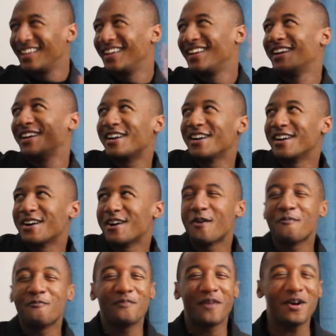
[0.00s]

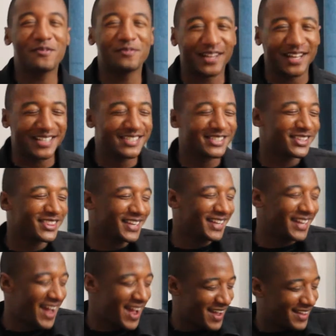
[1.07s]
moments. And they're
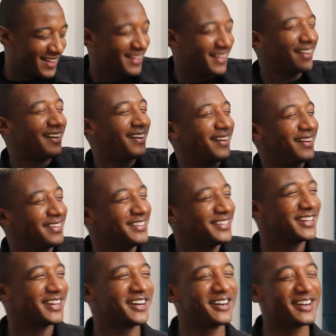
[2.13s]
like, You
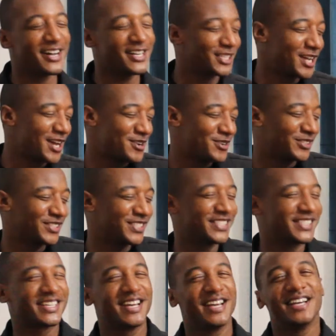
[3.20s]
know, a toast.